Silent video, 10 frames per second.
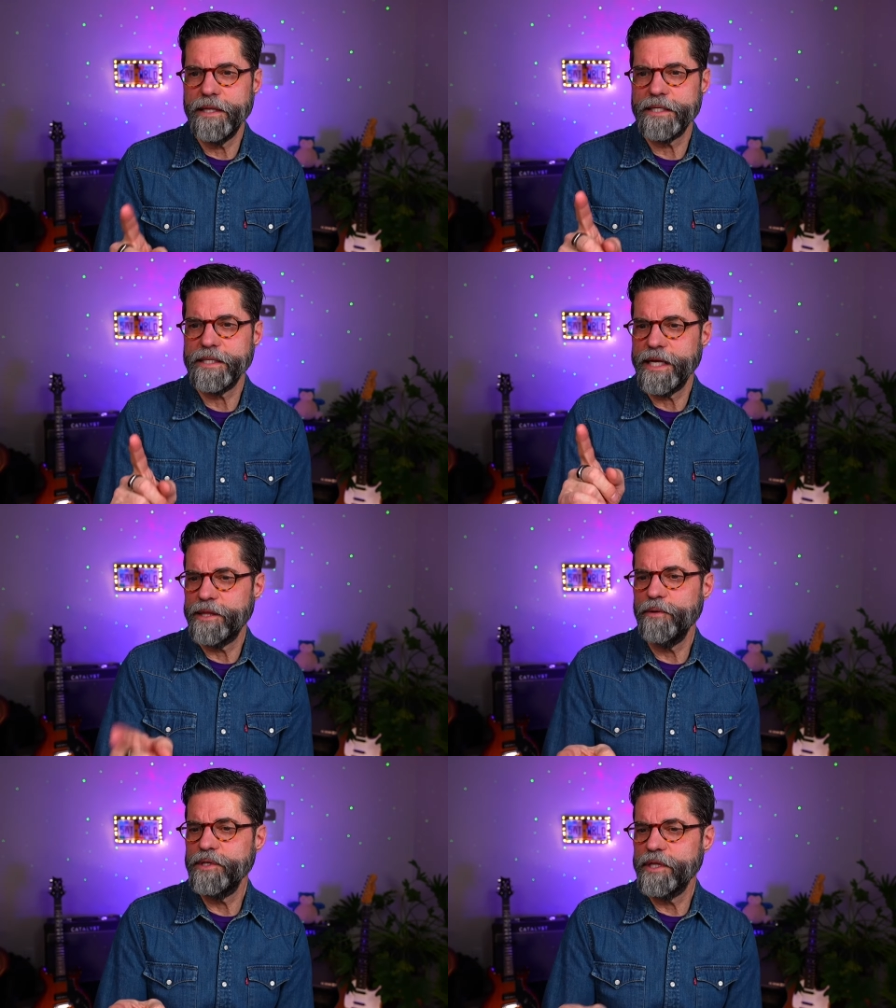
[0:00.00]
get
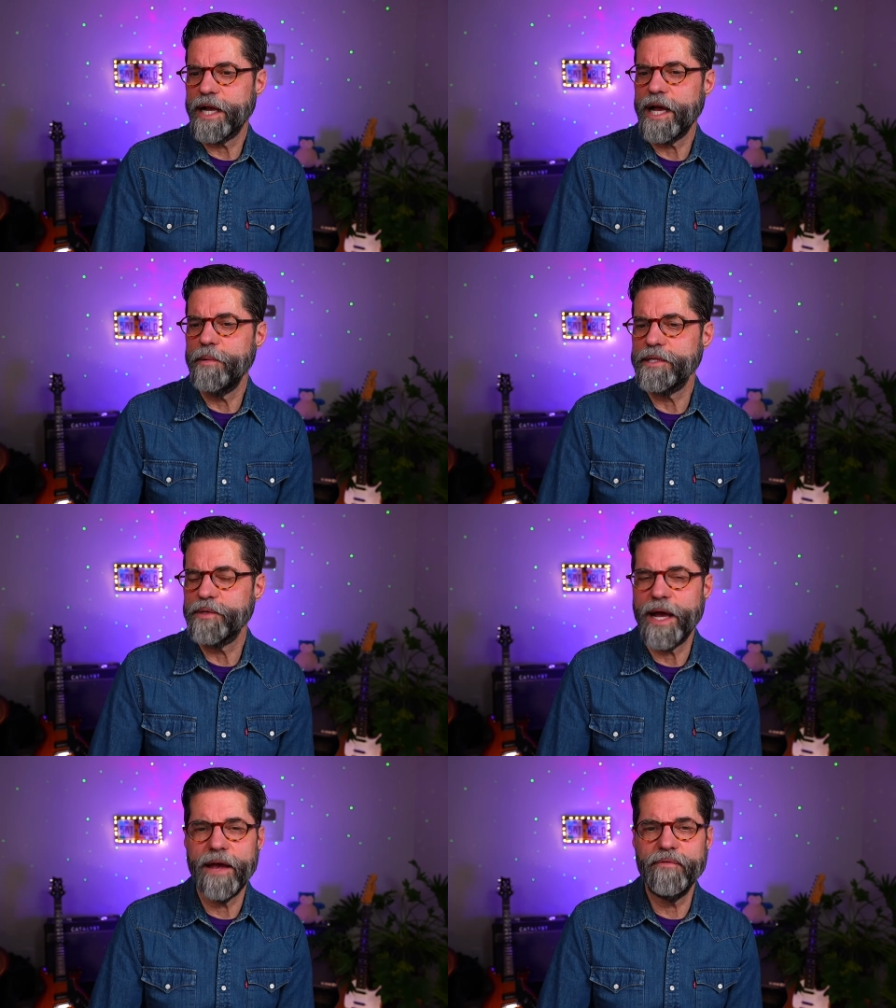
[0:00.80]
those in the comments
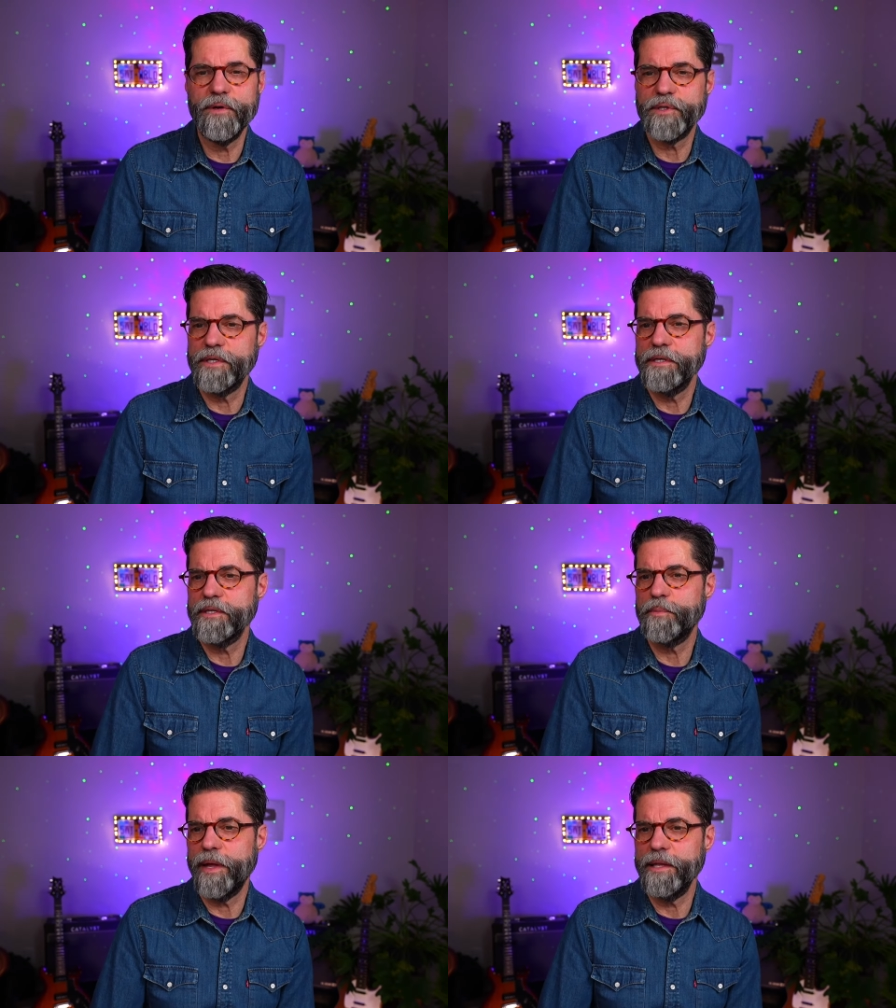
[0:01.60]
so I have those to
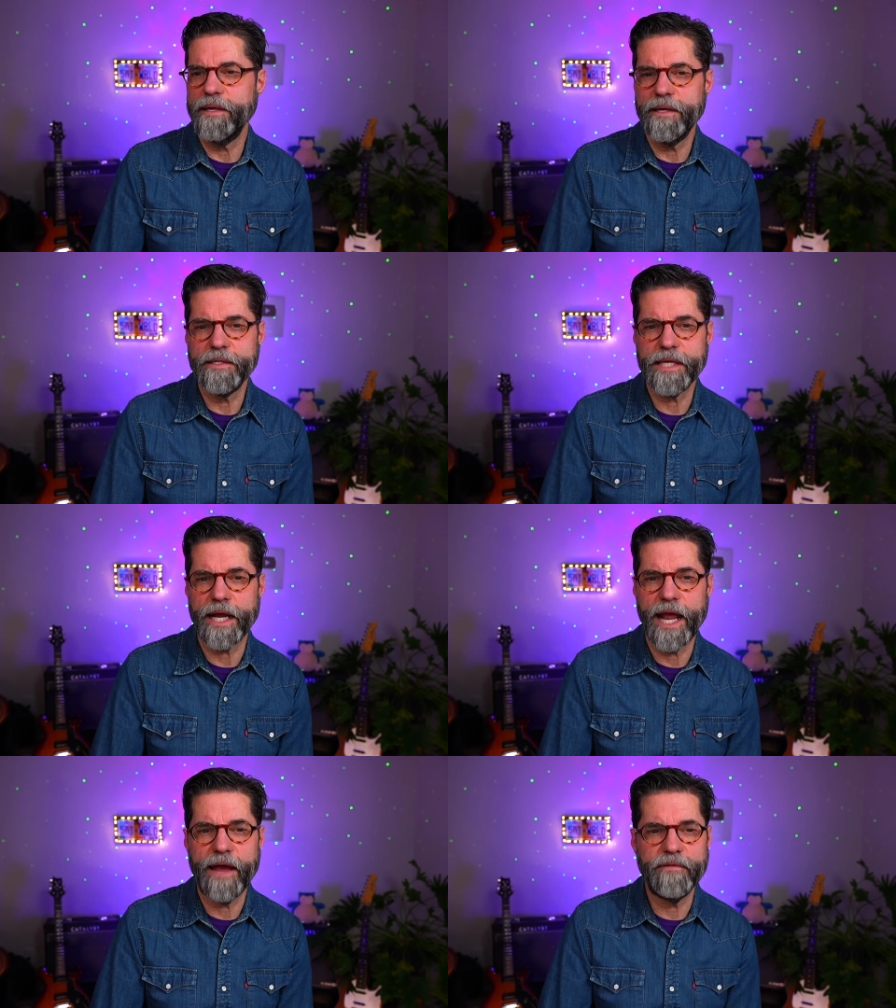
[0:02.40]
spend the
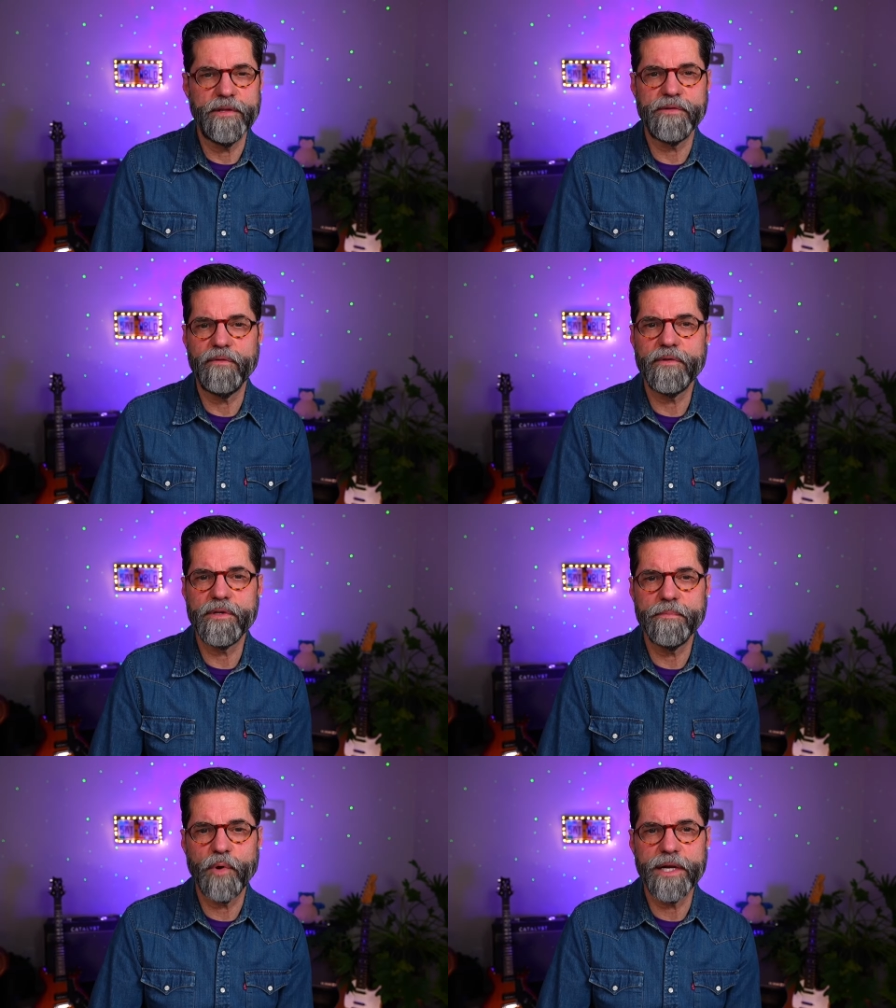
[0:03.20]
second half of this
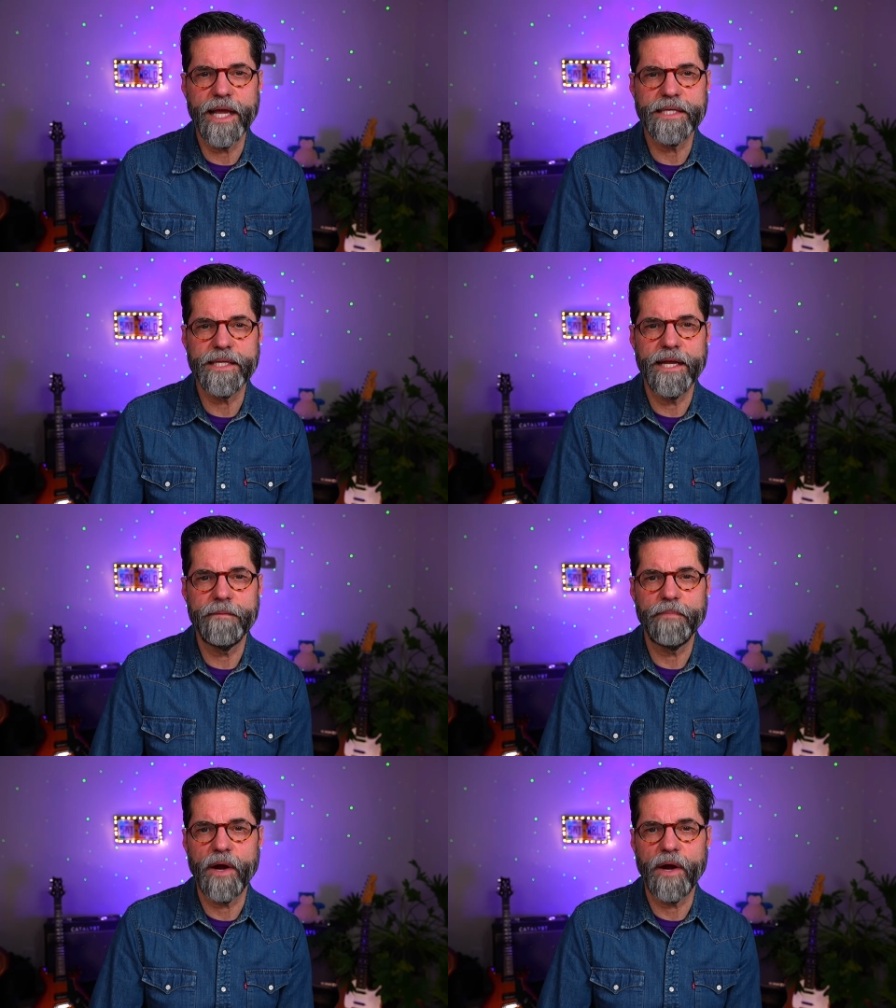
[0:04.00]
broadcast on.